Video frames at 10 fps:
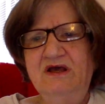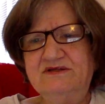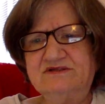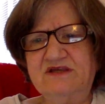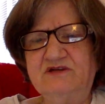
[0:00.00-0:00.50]

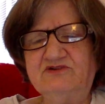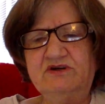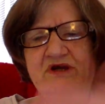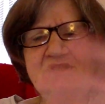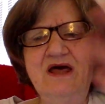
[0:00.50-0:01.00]

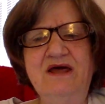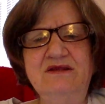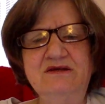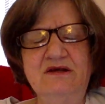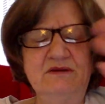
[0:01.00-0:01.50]
etc. And
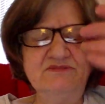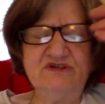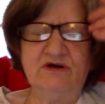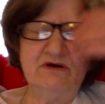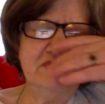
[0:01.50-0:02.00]
I'm
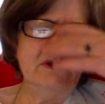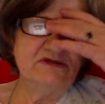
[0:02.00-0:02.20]
sorry,